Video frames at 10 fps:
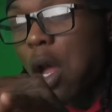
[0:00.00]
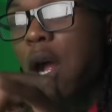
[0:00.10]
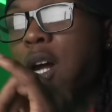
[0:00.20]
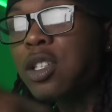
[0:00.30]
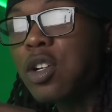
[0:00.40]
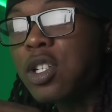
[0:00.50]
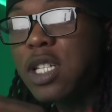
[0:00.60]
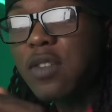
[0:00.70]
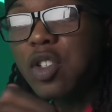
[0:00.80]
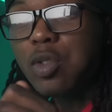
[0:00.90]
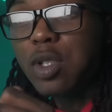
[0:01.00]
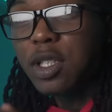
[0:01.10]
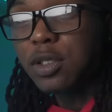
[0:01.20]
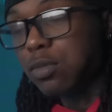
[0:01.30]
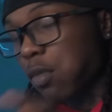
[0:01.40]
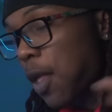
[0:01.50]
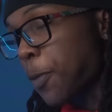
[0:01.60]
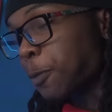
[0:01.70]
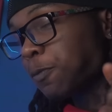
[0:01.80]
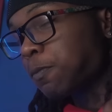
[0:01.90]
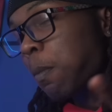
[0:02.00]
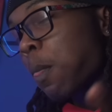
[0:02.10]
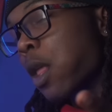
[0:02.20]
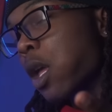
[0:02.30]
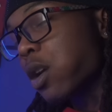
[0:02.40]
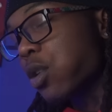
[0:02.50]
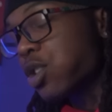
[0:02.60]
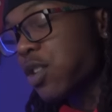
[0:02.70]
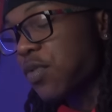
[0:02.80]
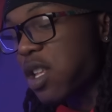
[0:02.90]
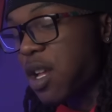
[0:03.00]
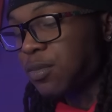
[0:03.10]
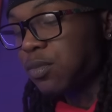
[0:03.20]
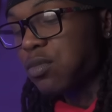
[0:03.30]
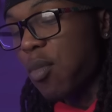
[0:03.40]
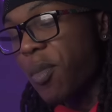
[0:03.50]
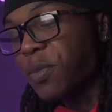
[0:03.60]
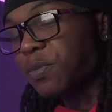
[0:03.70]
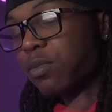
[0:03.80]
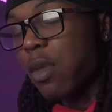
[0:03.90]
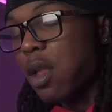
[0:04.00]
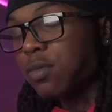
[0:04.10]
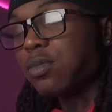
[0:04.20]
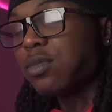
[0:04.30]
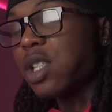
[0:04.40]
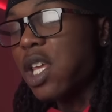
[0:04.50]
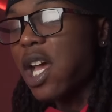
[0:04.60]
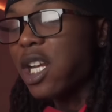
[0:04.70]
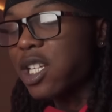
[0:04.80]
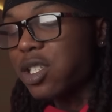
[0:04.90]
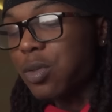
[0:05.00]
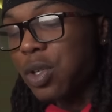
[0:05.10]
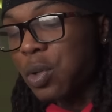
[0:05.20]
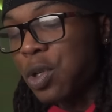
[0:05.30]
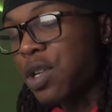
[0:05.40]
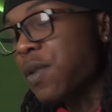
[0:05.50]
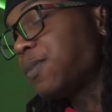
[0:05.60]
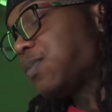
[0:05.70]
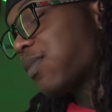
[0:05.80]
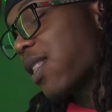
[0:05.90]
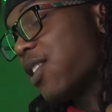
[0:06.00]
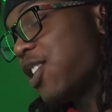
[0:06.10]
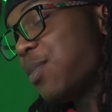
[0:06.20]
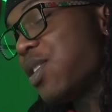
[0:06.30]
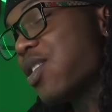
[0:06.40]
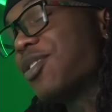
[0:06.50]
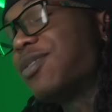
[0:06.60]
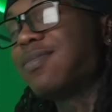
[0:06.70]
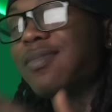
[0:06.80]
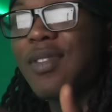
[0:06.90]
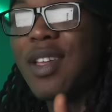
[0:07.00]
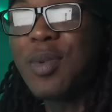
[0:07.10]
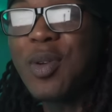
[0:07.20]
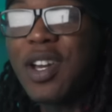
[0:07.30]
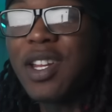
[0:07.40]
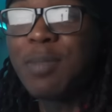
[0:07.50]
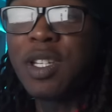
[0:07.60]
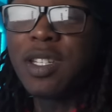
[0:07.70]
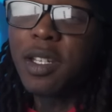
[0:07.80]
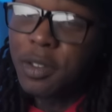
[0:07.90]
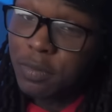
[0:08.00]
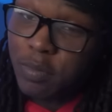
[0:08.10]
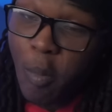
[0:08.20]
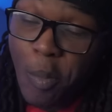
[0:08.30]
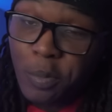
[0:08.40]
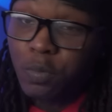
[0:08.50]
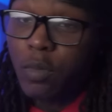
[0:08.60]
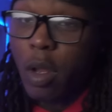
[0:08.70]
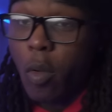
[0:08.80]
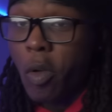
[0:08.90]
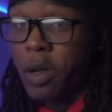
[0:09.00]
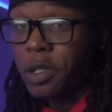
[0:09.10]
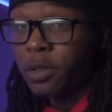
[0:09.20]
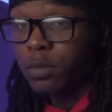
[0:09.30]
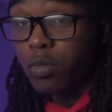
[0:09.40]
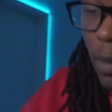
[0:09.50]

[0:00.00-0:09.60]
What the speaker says: all 37 of you niggas, and go to Chick-fil-A. Y'all niggas know what to order. Hit me up. Let me know how that bit tastes. I'm going to